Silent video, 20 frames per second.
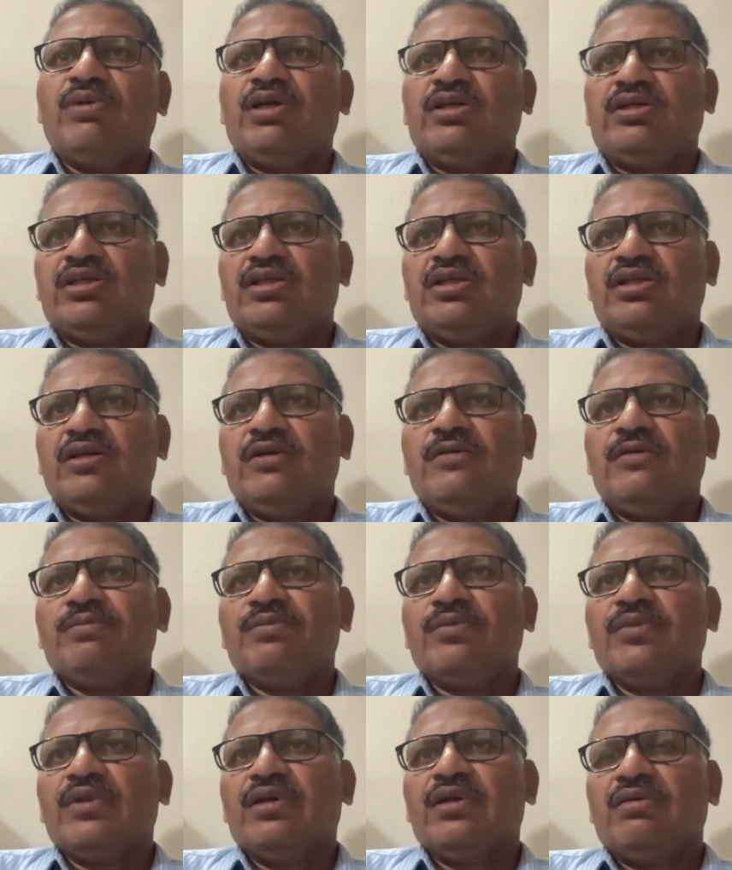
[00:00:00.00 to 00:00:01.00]
patient,
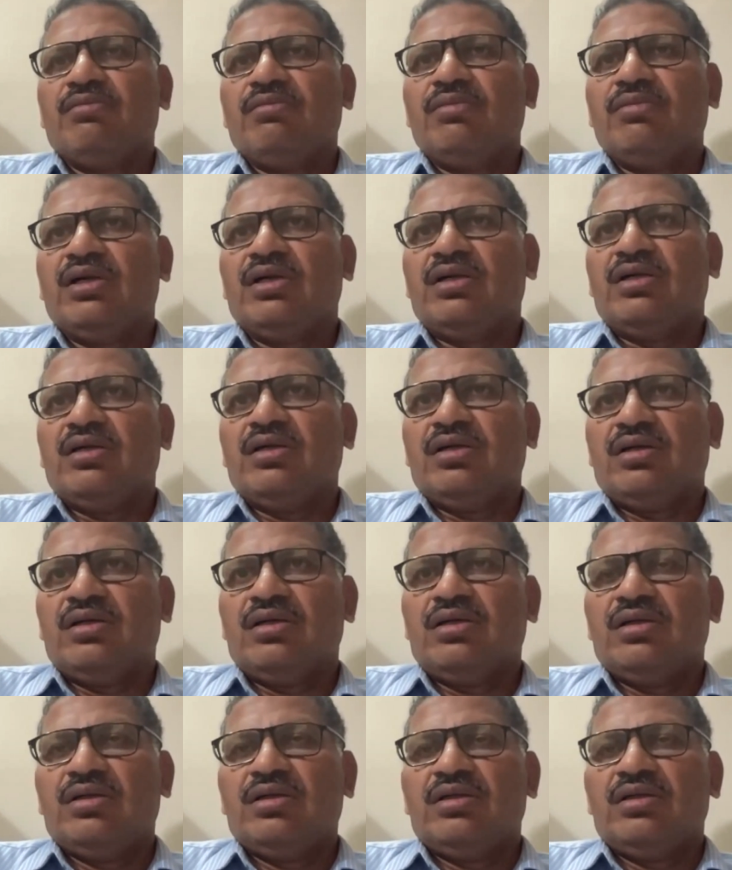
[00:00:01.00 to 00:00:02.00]
but uh,
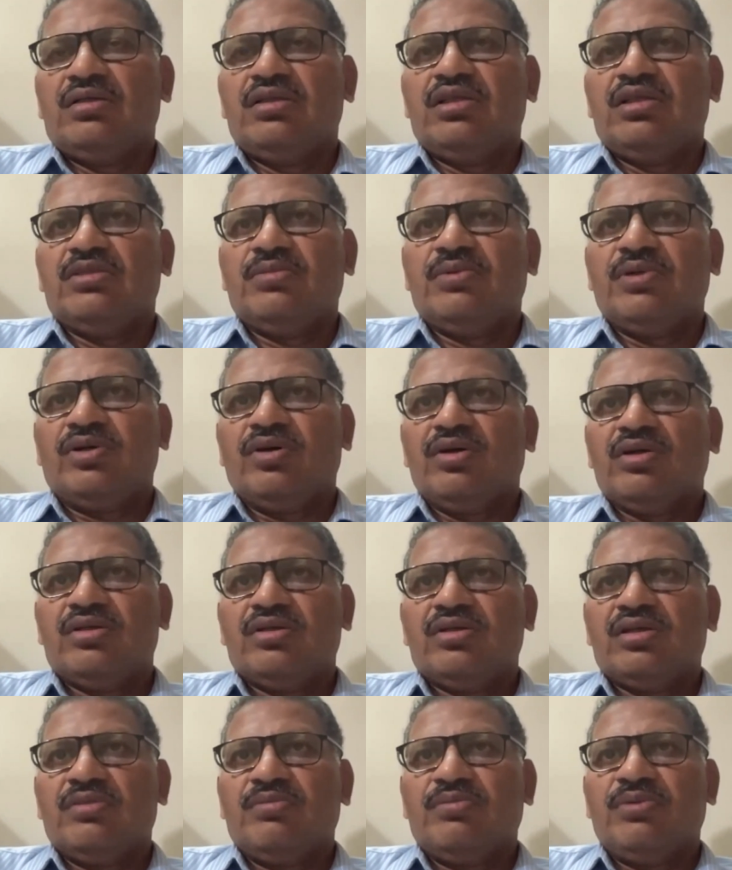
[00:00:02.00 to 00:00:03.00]
just
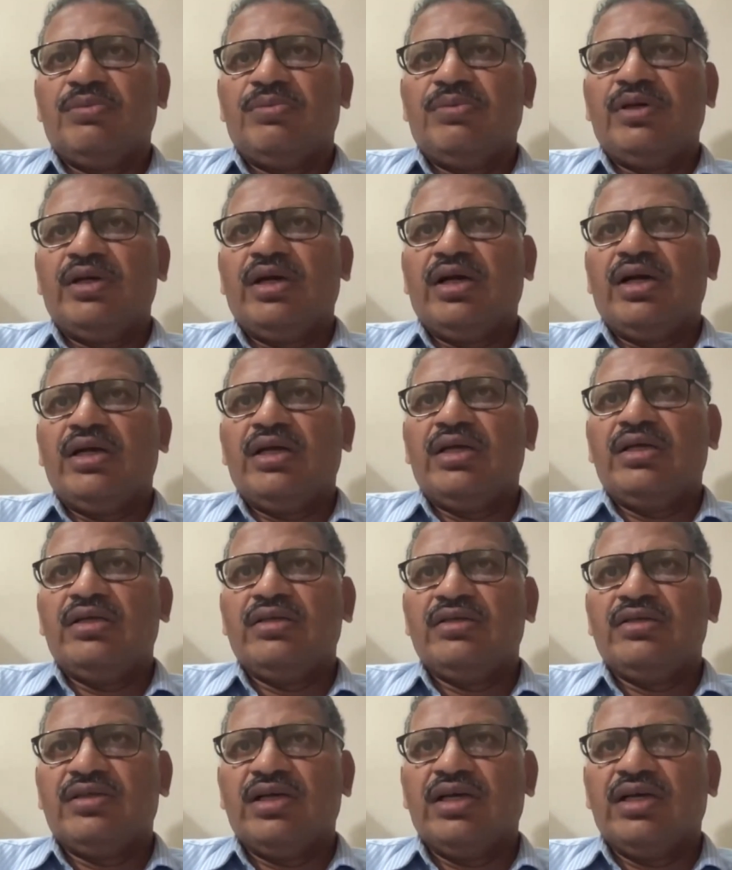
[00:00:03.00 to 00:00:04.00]
because uh, PPI
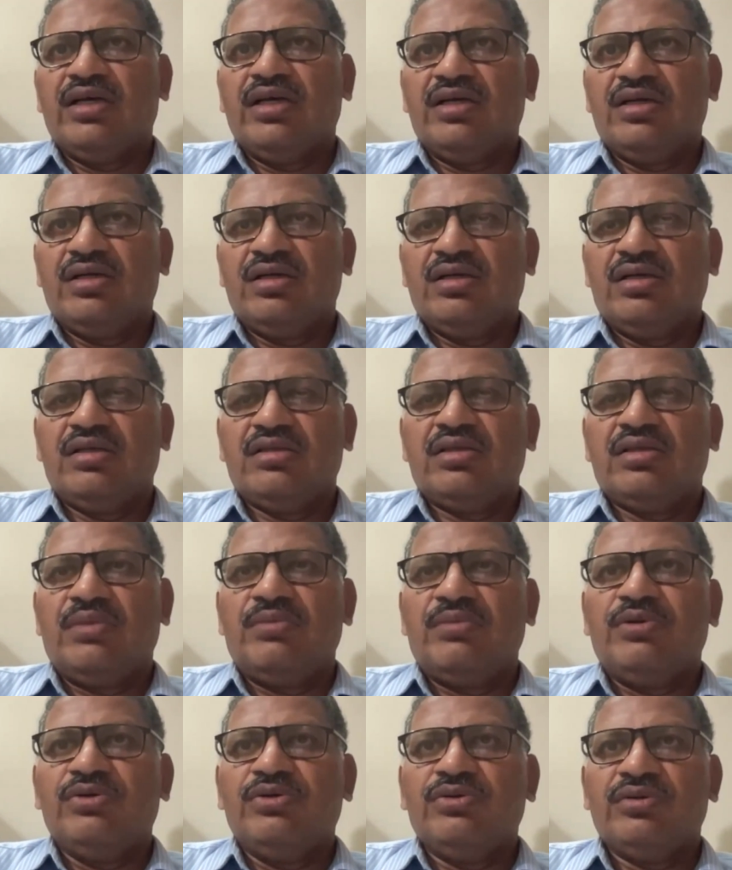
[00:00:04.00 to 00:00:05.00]
is there, its
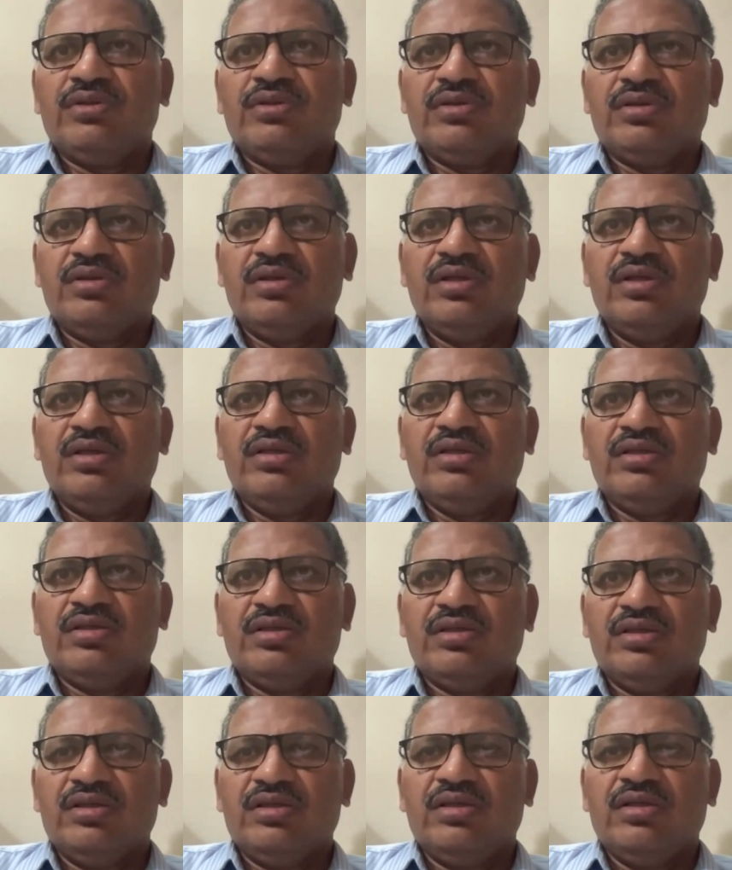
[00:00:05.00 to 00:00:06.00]
abuse
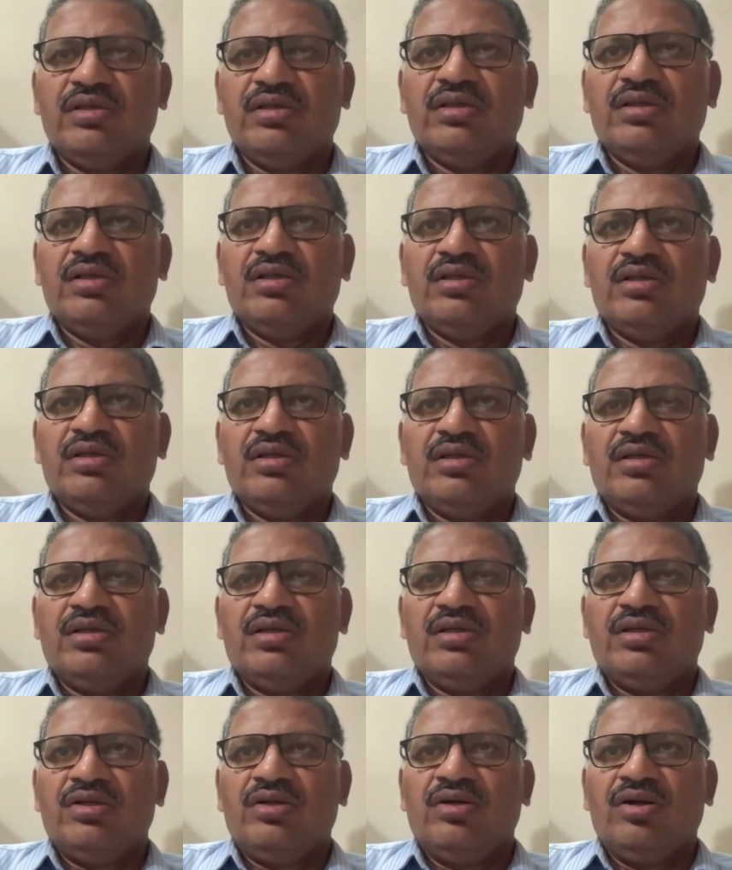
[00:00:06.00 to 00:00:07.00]
is uh,
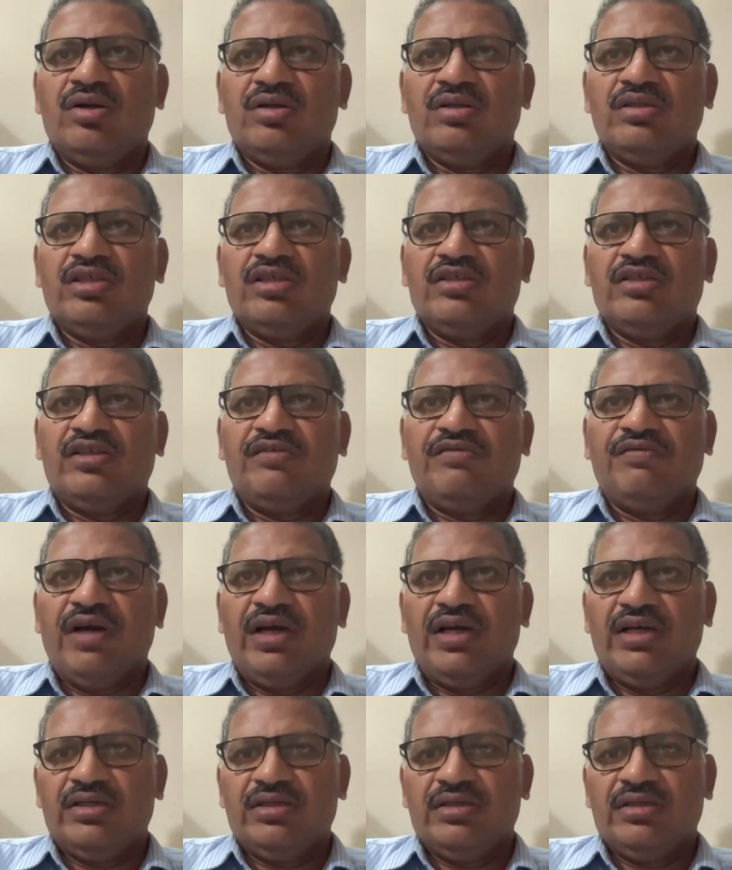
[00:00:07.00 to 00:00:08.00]
uh, not
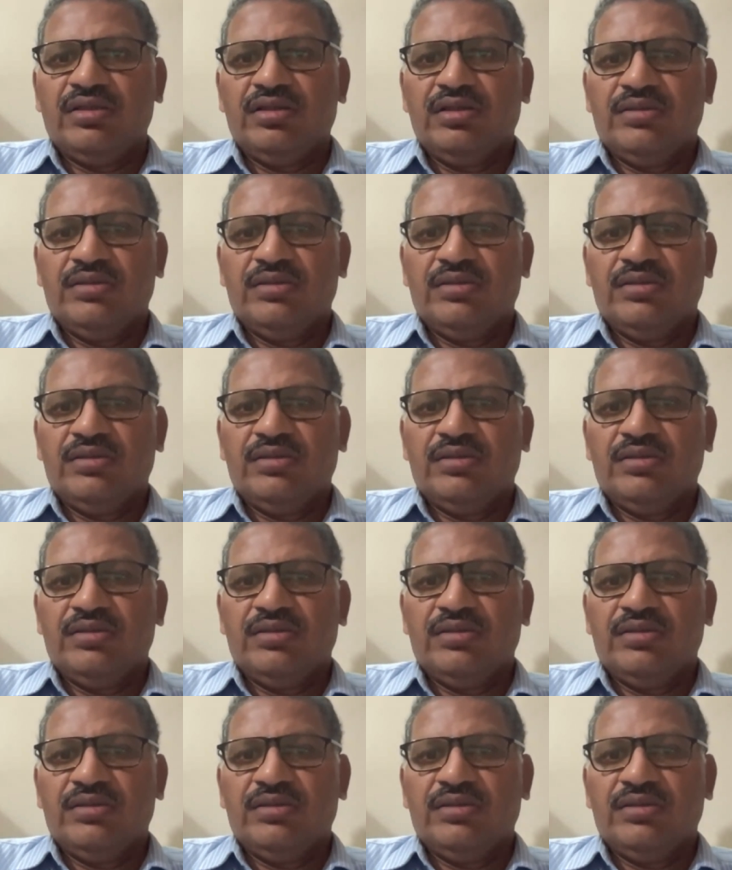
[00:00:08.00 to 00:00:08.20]
justified.